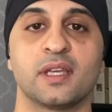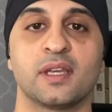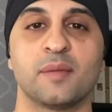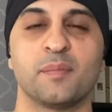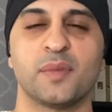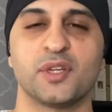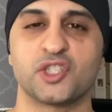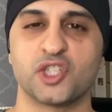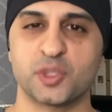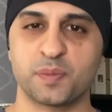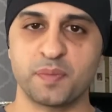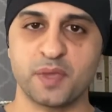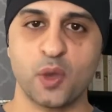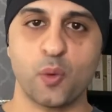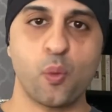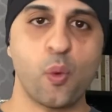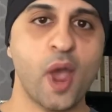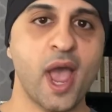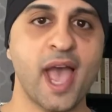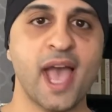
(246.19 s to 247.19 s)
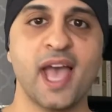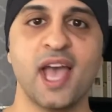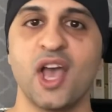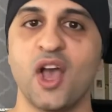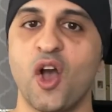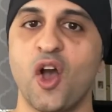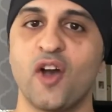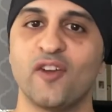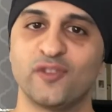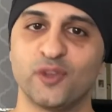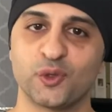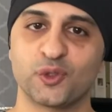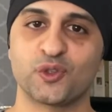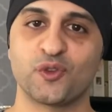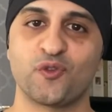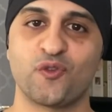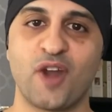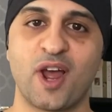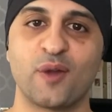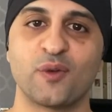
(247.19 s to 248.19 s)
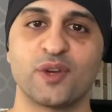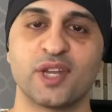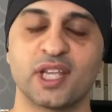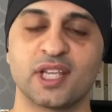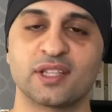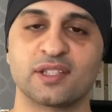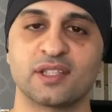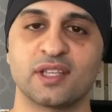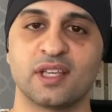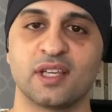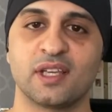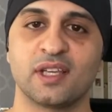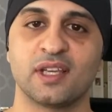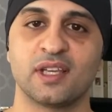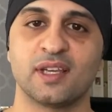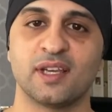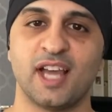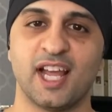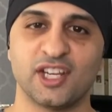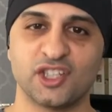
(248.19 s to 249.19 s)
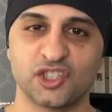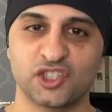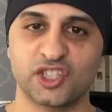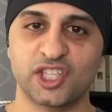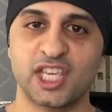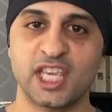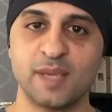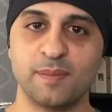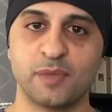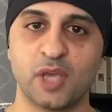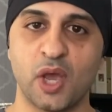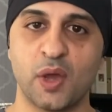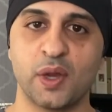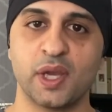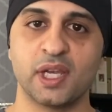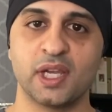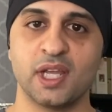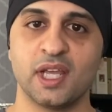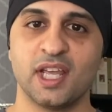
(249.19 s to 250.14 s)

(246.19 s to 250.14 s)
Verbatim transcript: But just be aware of your surroundings and just keep going.